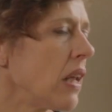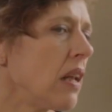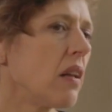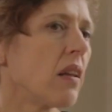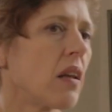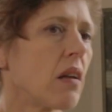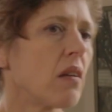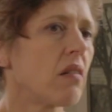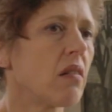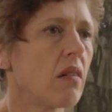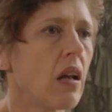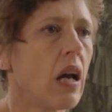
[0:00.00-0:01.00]
then that
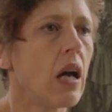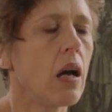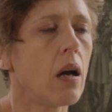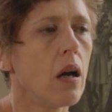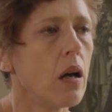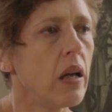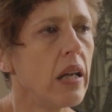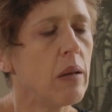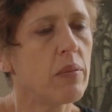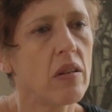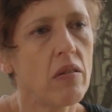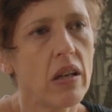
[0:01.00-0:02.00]

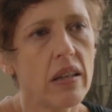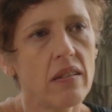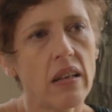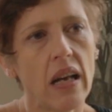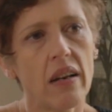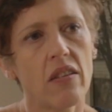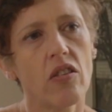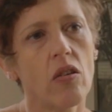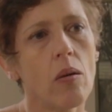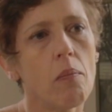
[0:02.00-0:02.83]
Hep C really started to